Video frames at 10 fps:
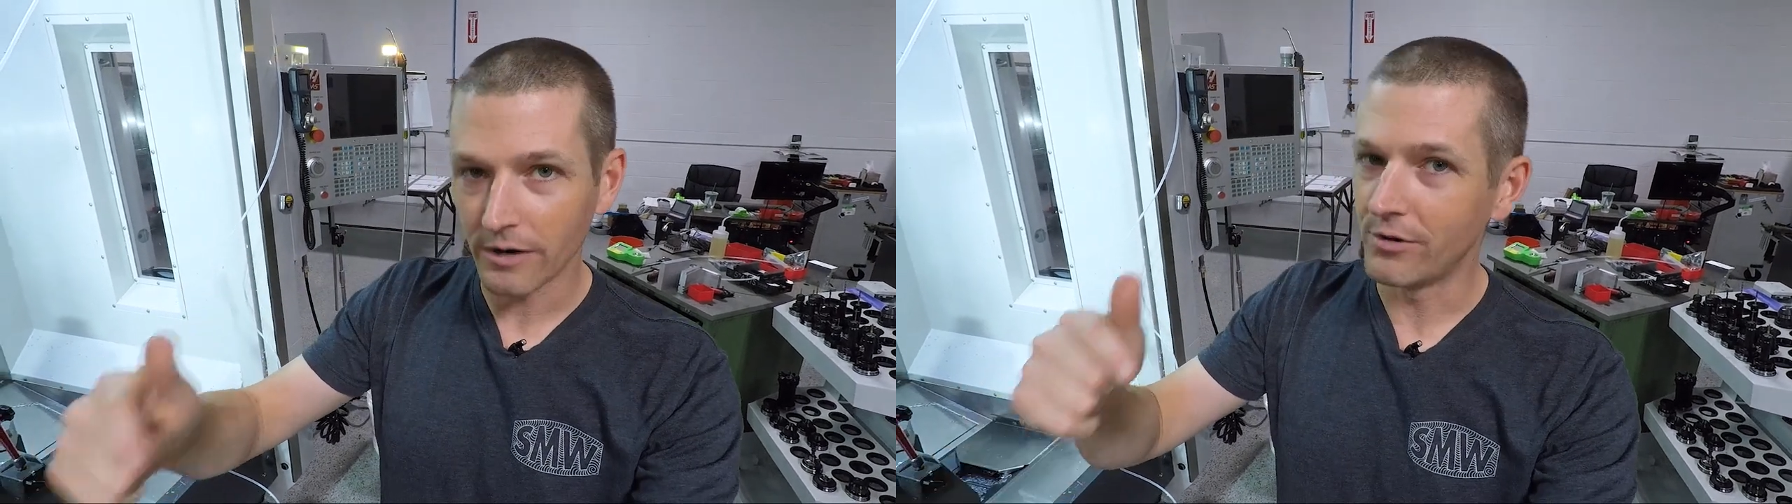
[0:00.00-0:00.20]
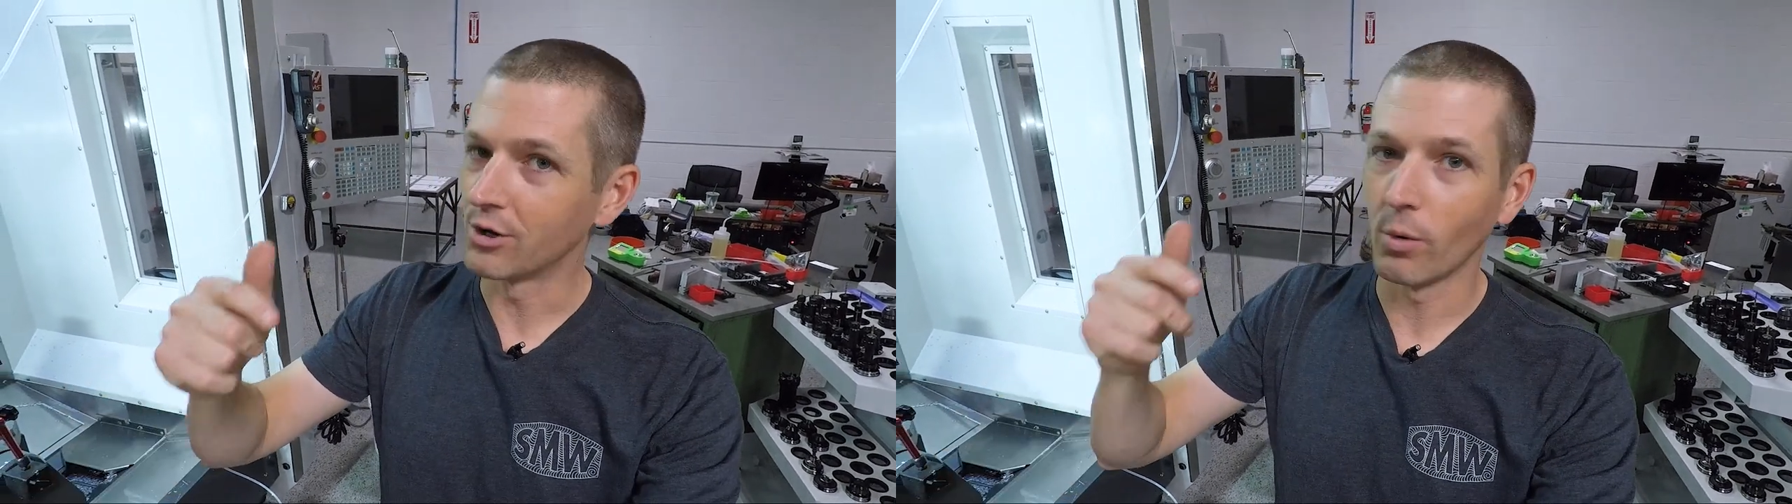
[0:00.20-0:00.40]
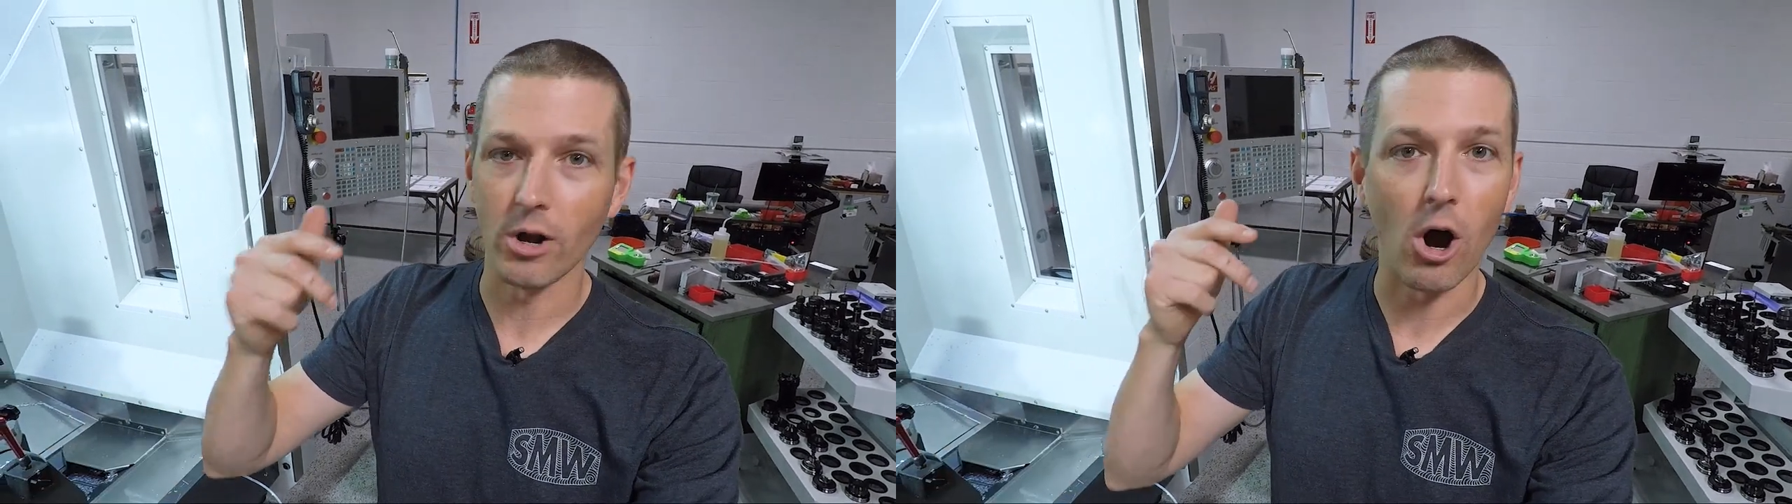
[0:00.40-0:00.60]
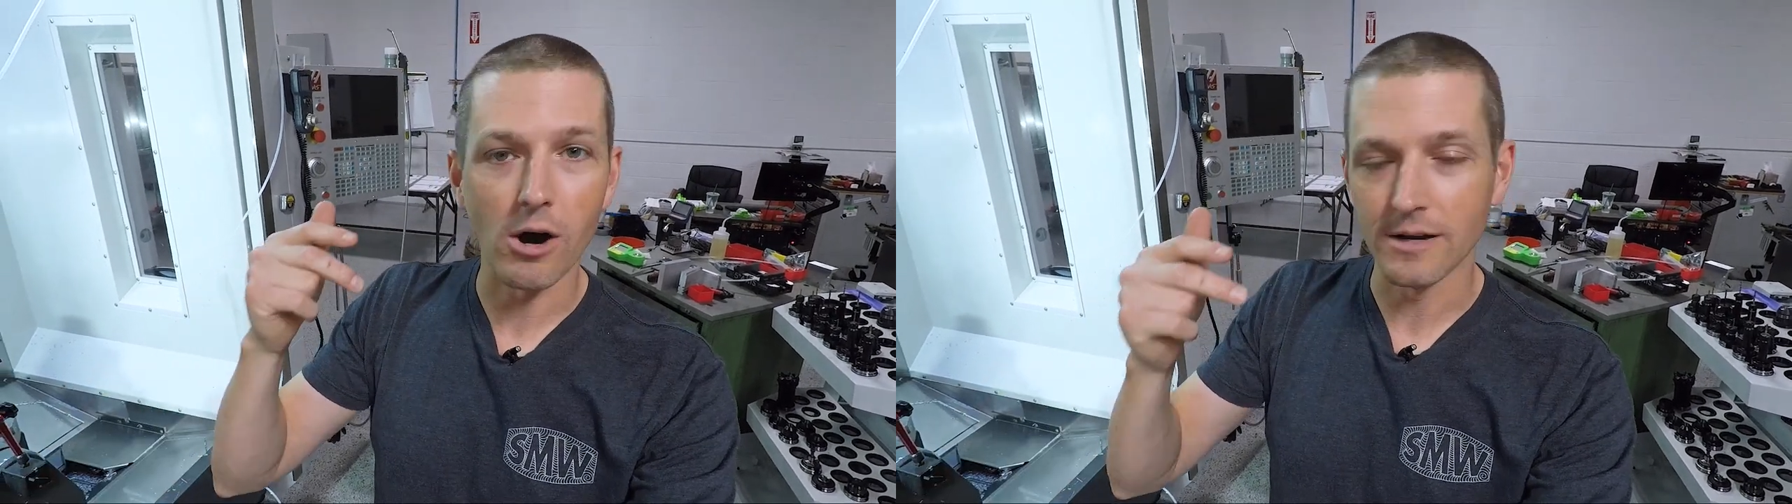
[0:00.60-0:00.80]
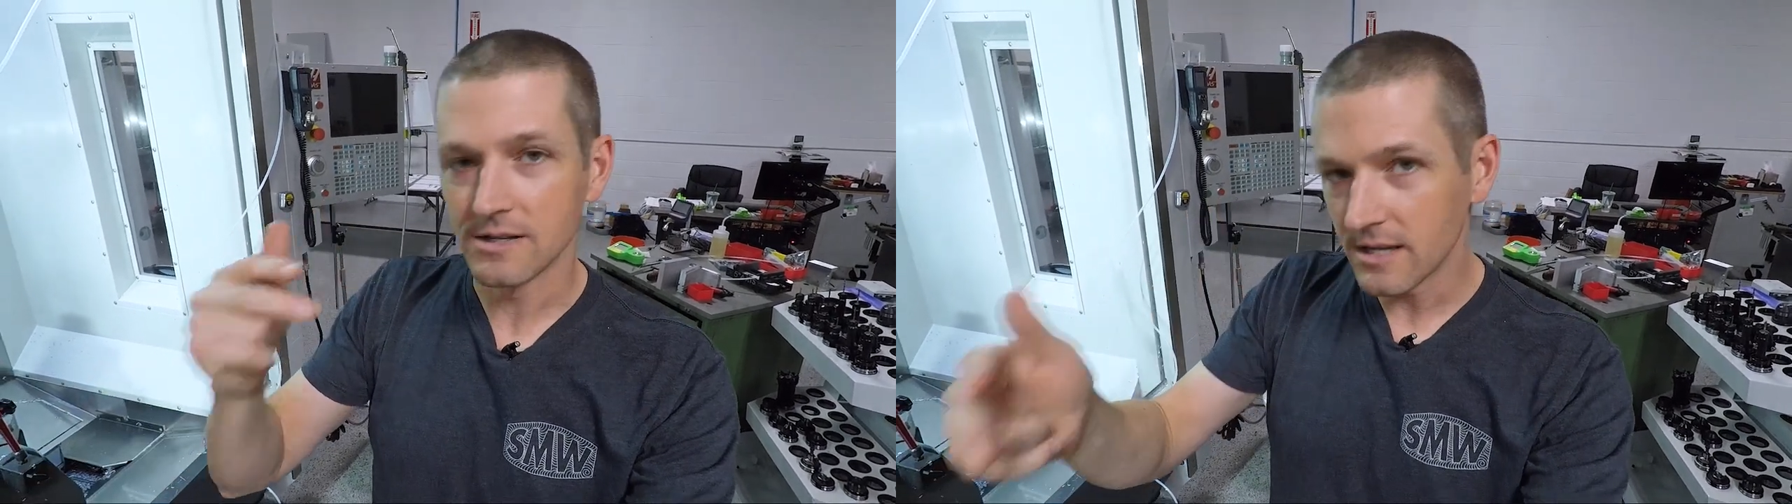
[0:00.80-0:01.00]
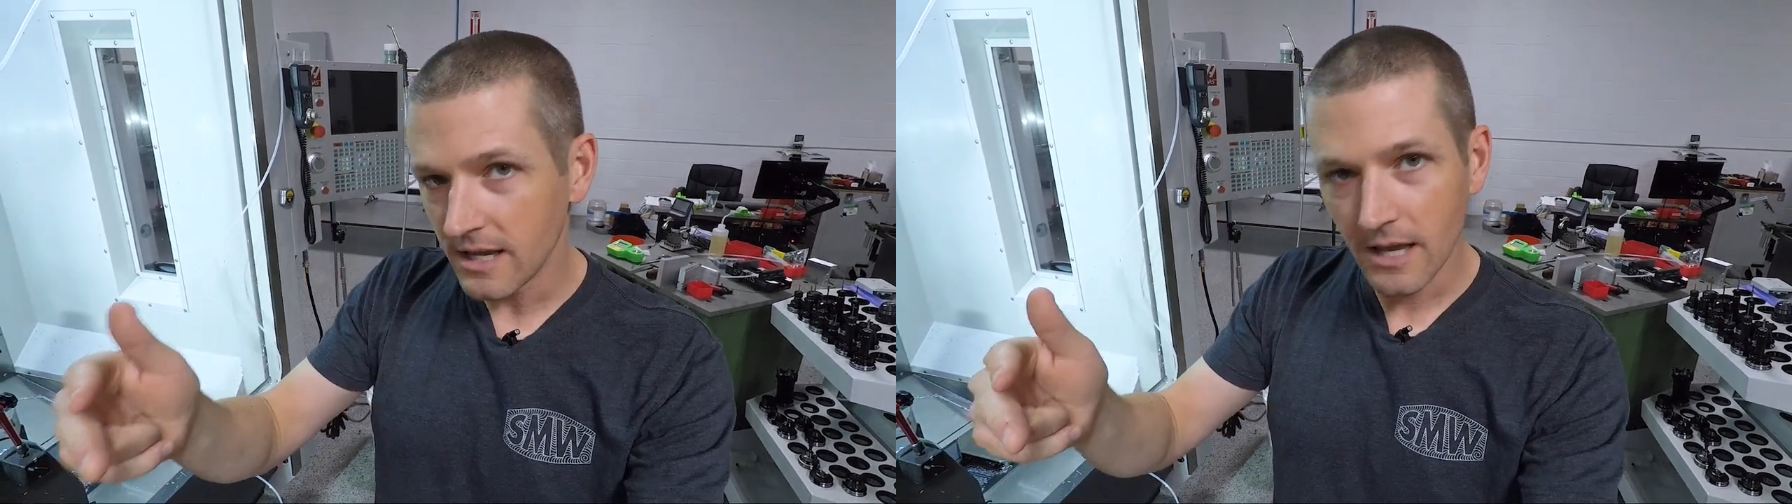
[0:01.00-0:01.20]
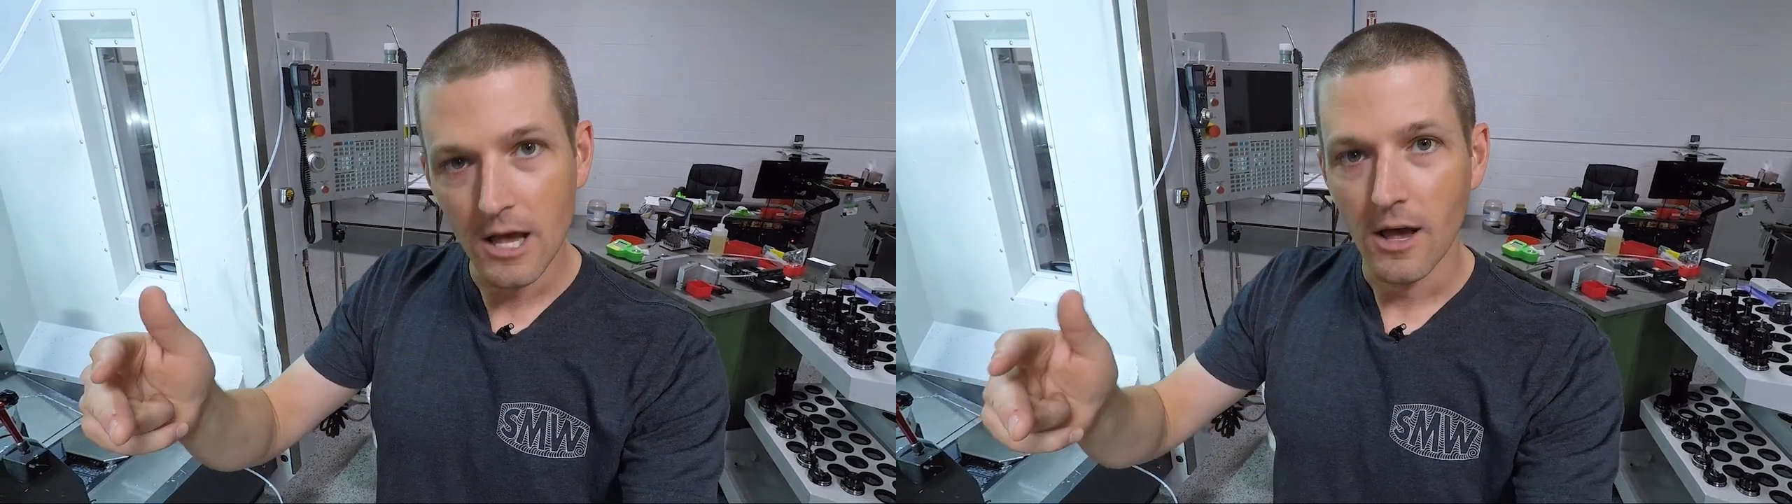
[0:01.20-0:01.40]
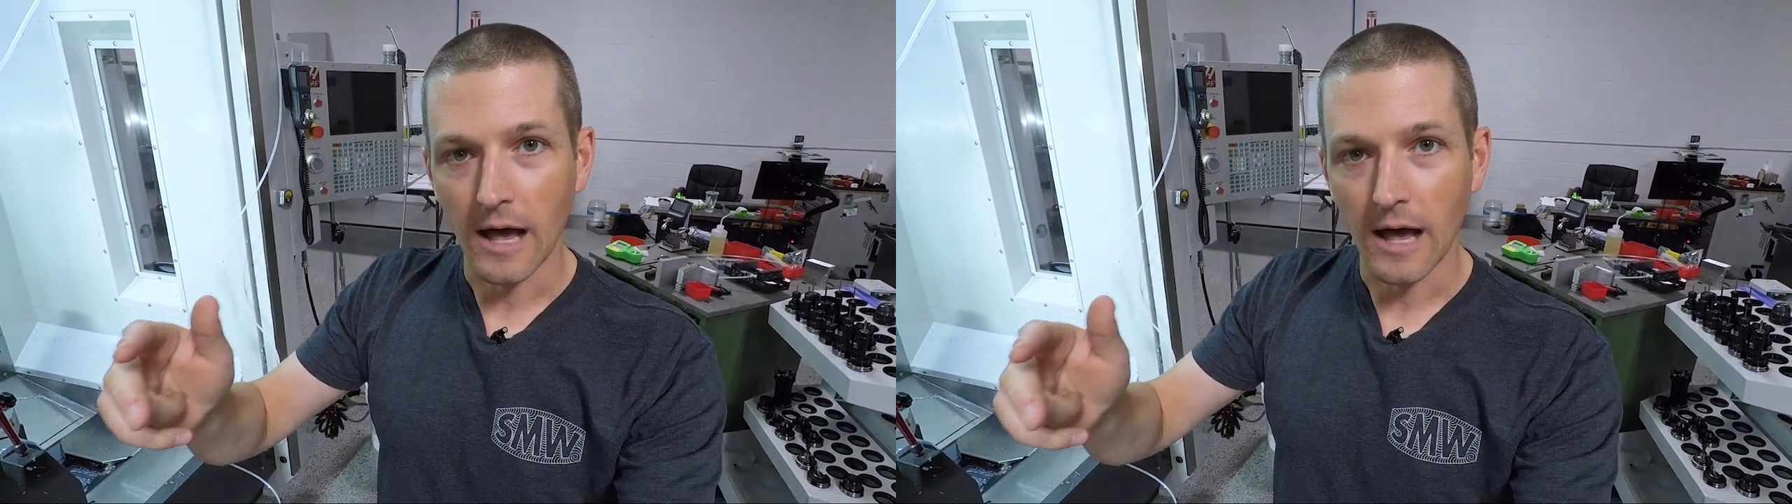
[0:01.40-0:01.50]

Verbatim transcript: if you're doing R&D,